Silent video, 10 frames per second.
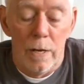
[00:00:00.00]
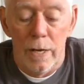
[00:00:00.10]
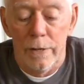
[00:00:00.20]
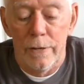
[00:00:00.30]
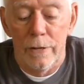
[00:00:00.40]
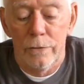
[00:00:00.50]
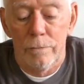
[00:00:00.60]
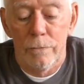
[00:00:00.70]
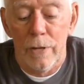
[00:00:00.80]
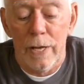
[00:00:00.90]
And
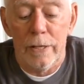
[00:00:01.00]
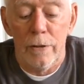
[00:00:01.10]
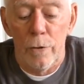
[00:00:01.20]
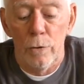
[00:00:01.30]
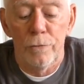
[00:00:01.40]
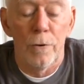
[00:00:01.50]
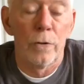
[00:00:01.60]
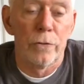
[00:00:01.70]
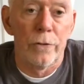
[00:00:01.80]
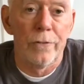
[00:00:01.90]
to any of those
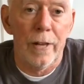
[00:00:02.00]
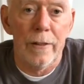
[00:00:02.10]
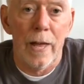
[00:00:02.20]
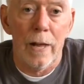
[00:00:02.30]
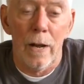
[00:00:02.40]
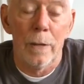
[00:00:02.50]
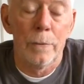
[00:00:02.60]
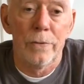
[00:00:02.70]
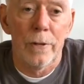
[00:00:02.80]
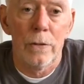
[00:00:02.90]
folks that say that, I
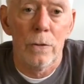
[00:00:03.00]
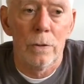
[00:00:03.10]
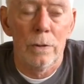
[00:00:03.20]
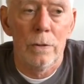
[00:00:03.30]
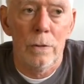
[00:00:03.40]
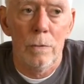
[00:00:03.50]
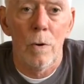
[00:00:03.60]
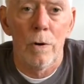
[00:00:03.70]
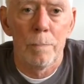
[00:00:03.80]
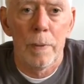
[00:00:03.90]
would say you
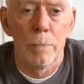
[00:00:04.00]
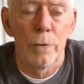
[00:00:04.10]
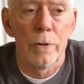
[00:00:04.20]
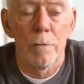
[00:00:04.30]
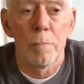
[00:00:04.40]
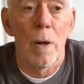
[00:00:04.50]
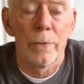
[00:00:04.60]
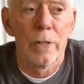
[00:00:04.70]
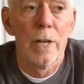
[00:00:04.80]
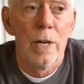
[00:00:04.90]
are people that have
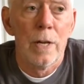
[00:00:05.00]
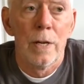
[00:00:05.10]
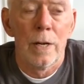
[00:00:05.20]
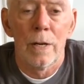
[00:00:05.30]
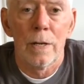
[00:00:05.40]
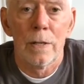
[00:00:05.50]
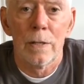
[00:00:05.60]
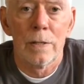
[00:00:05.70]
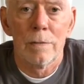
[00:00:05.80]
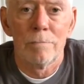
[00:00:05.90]
probably
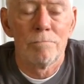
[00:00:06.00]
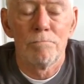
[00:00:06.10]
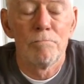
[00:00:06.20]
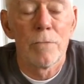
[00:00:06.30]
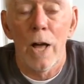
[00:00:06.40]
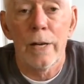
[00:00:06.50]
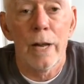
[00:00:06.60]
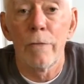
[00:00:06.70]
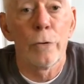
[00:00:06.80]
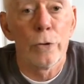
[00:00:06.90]
not
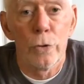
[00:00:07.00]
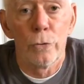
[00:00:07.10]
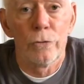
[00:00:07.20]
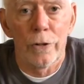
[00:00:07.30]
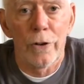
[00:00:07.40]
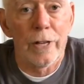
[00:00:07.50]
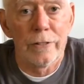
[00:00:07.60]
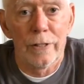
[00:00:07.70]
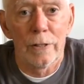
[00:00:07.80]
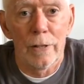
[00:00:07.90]
ever used a
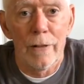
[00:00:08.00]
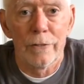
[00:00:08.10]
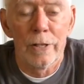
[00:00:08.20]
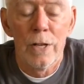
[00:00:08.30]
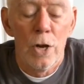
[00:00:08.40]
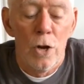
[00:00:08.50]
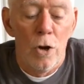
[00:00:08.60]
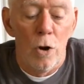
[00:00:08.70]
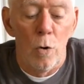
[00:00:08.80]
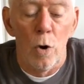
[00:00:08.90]
1911
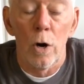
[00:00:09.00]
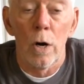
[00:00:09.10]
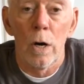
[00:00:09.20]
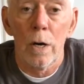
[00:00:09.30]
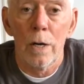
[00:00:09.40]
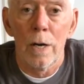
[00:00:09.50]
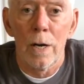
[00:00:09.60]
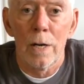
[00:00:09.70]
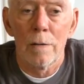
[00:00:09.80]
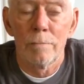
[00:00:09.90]
or
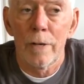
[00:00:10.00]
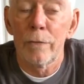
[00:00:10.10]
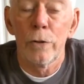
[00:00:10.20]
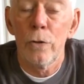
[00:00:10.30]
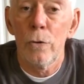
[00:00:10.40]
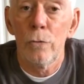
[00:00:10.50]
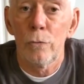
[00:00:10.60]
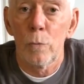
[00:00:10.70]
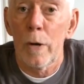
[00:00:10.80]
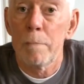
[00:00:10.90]
never
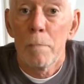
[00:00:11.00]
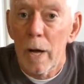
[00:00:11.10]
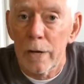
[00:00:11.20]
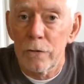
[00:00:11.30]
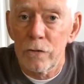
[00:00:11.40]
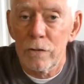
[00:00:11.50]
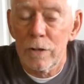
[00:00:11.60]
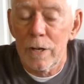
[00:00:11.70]
used one much